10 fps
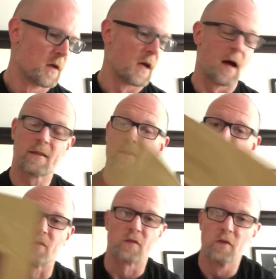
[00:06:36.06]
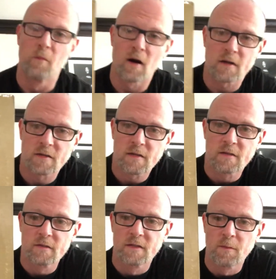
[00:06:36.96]
Got this for
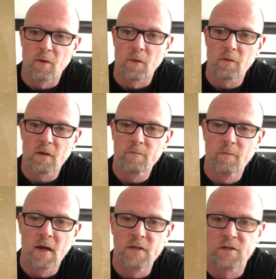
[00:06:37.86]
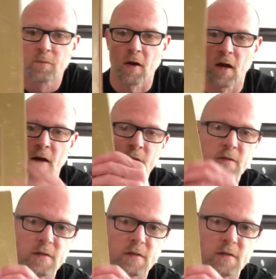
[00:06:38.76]
$2. Deep Purple, made in Japan.